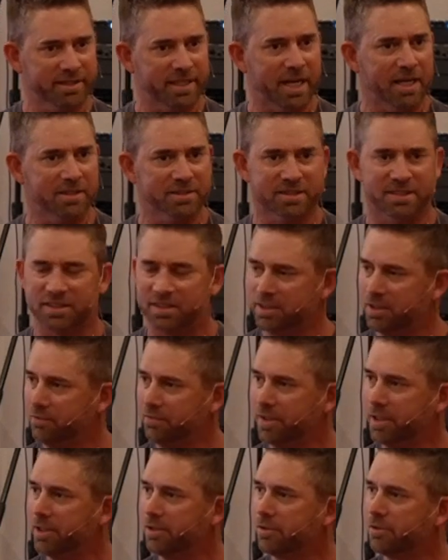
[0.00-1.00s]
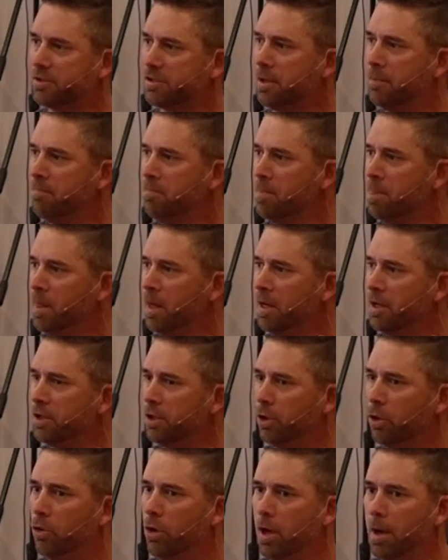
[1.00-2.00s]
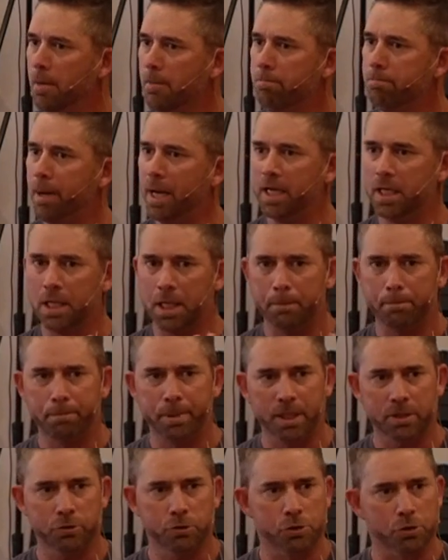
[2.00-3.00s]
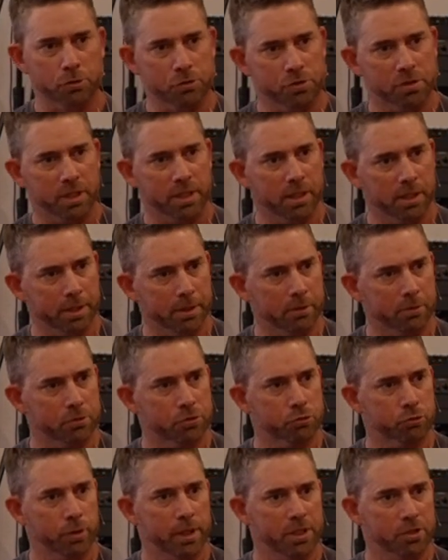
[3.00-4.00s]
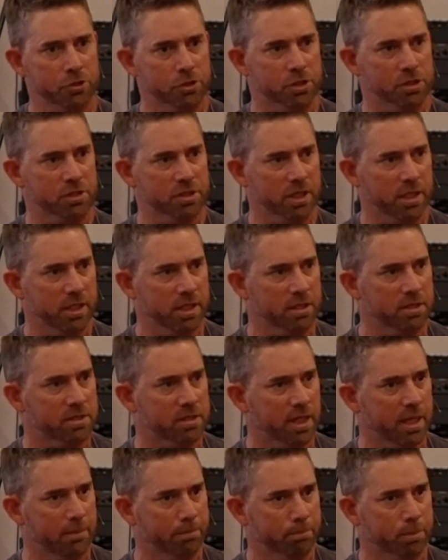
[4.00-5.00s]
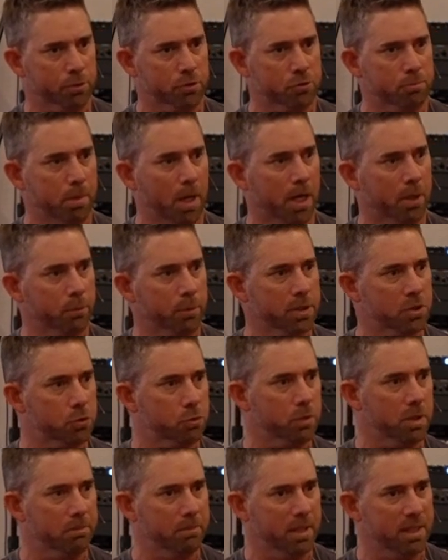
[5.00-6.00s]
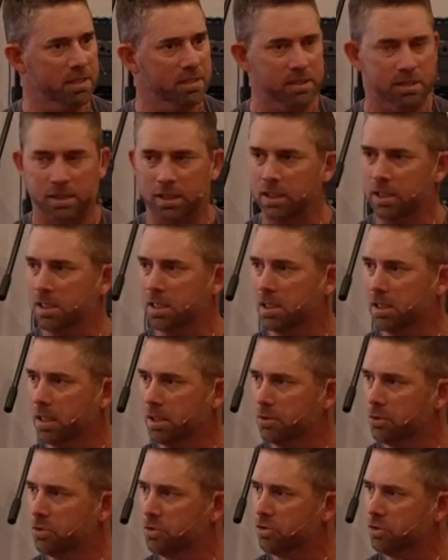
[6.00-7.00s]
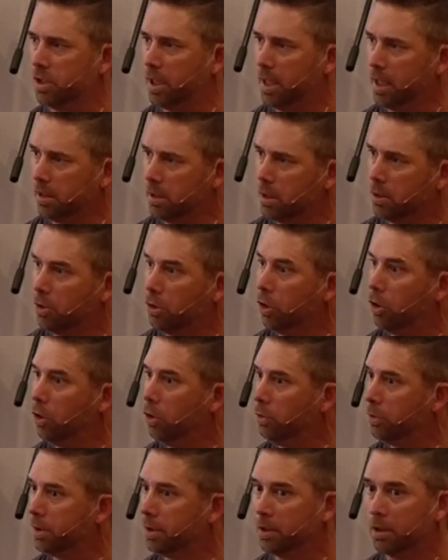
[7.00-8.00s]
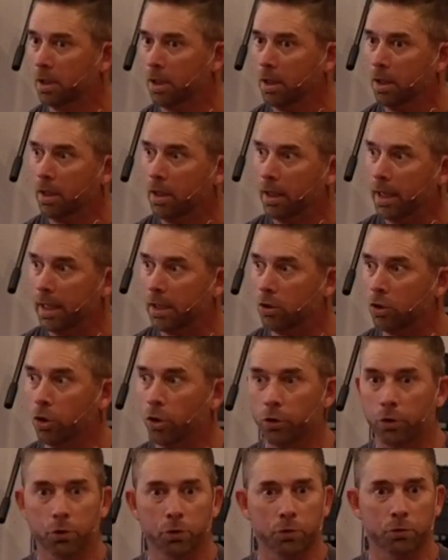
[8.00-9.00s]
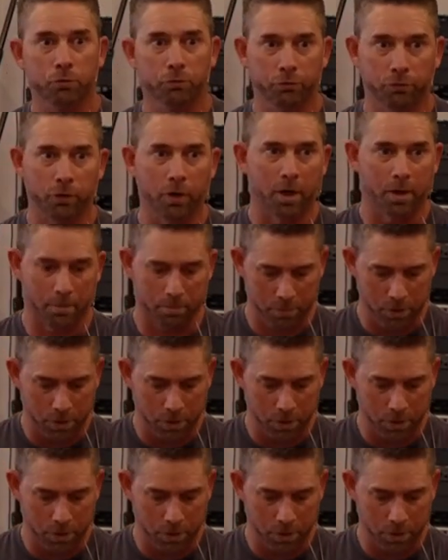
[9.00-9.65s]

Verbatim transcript: thousands of years you know painting pictures and illustrations and examples by which we may see and understand and know and, and learn from.